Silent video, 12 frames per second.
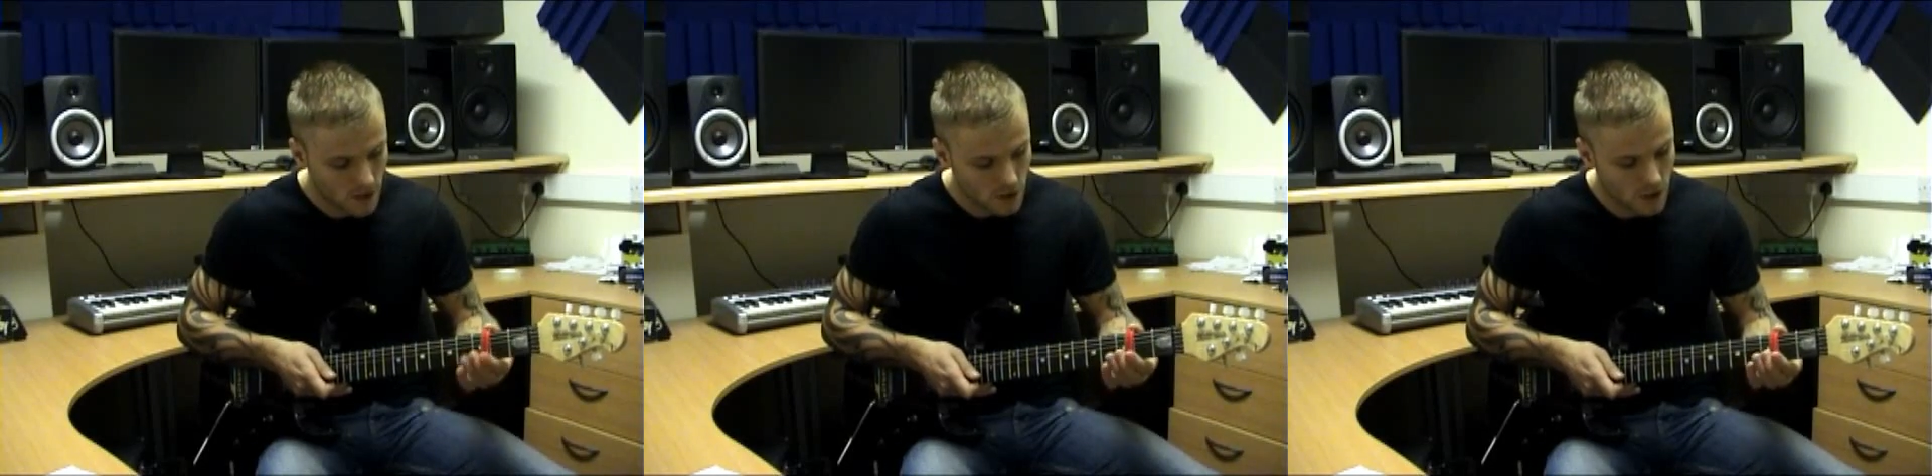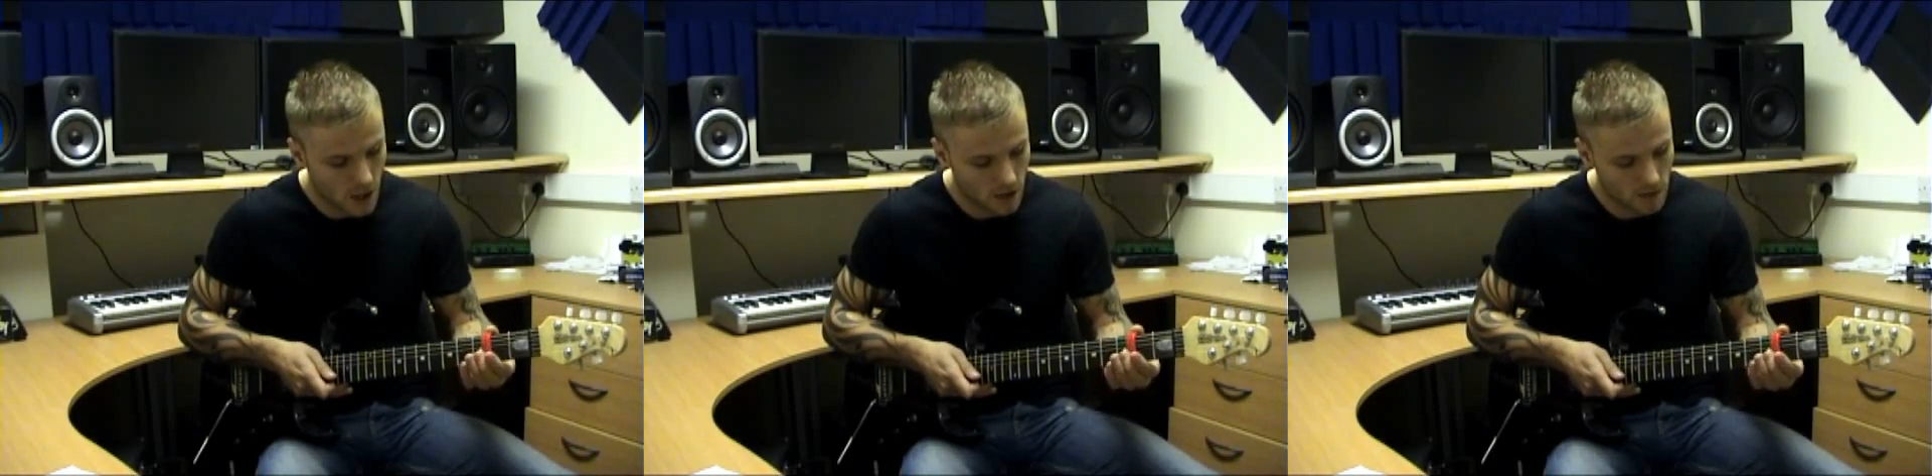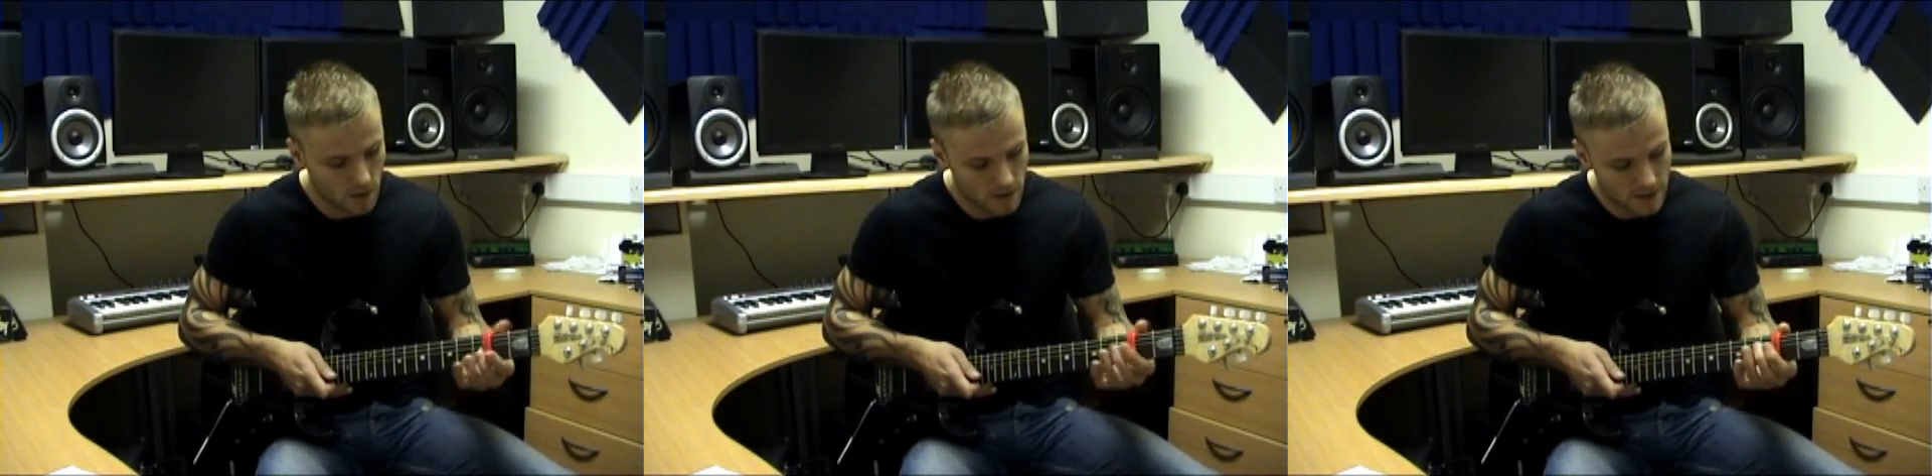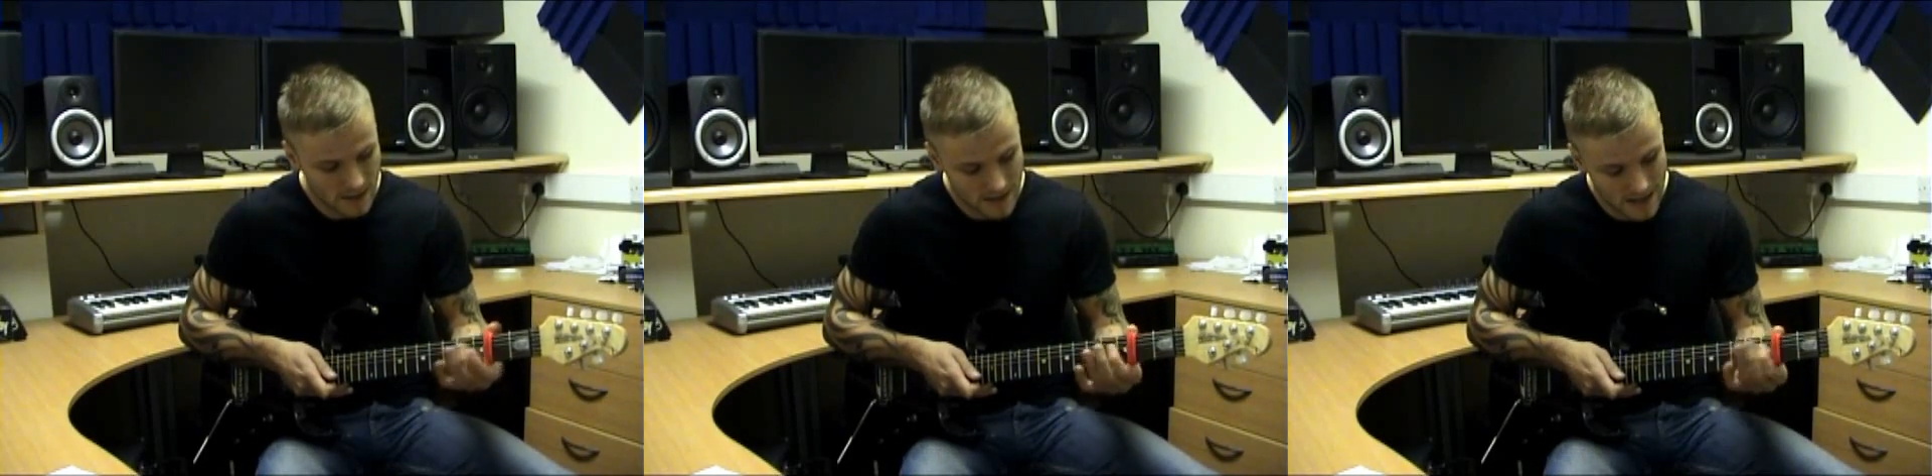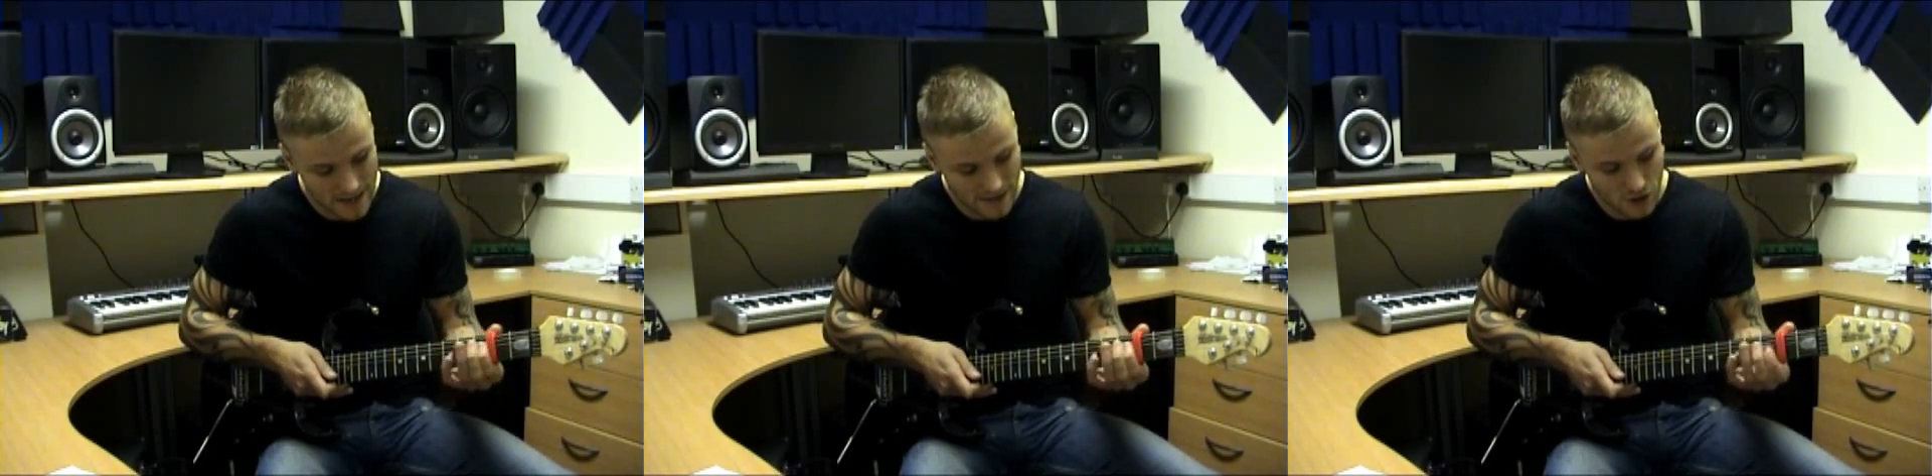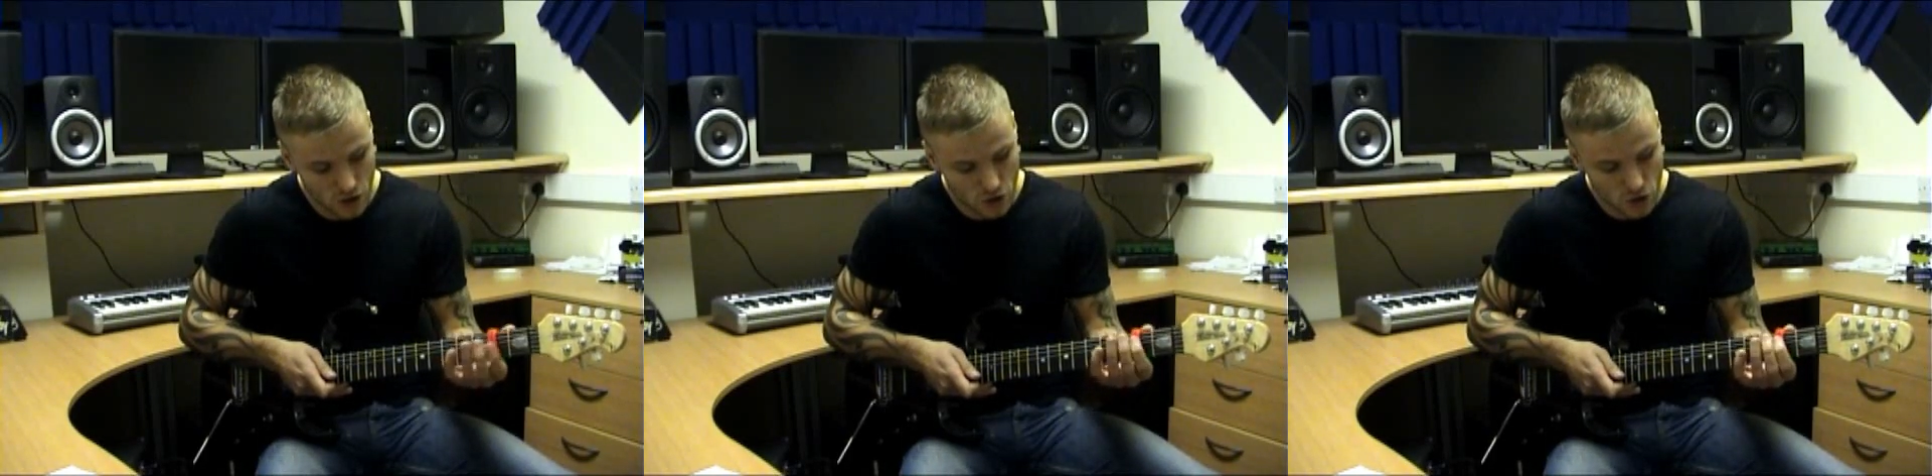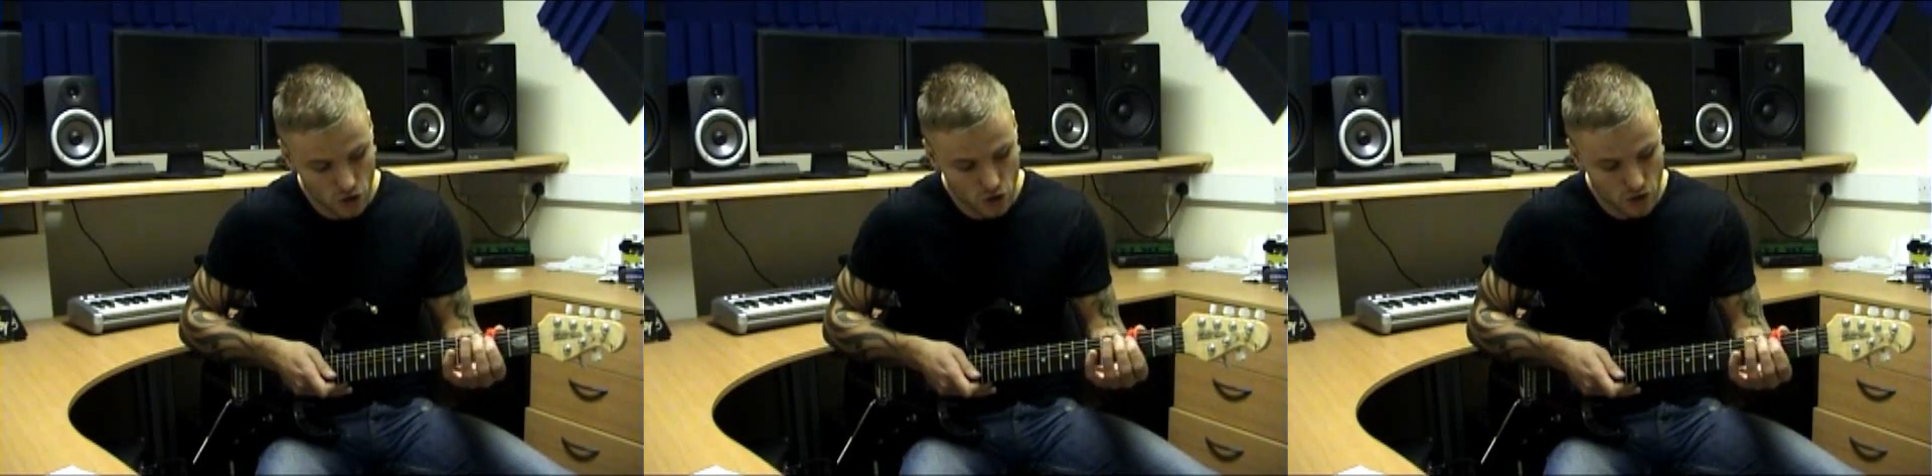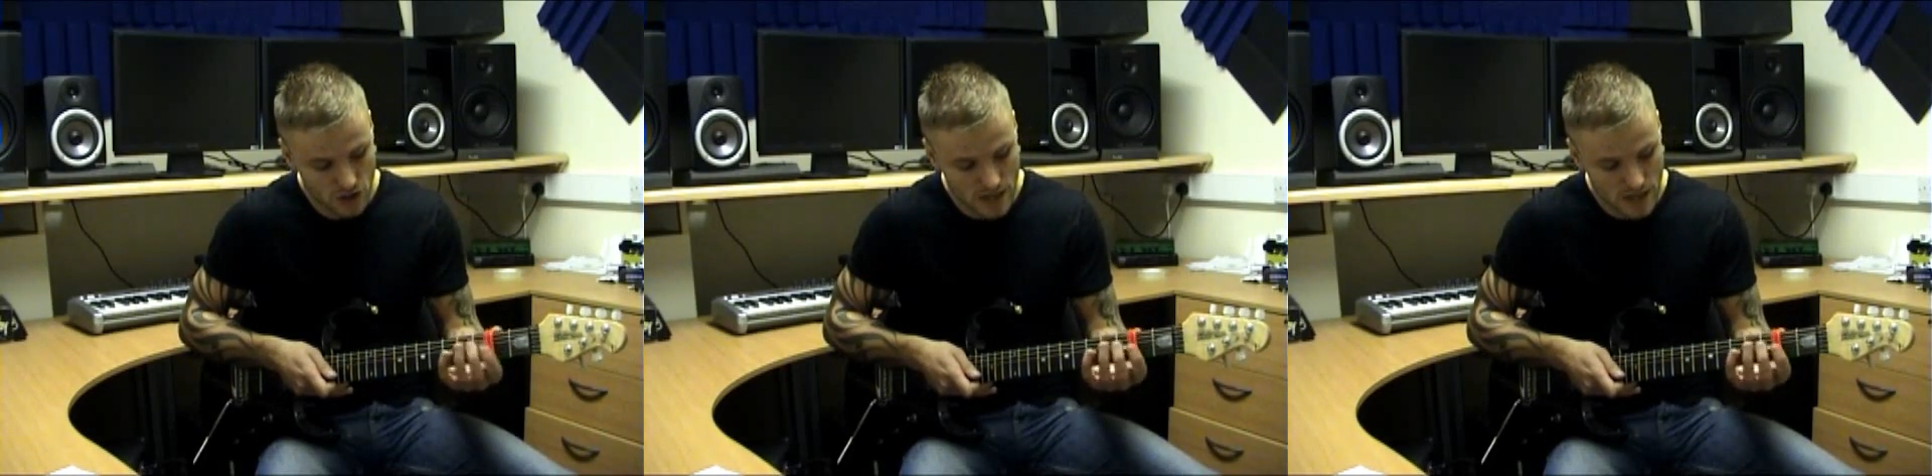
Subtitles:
So it's there just to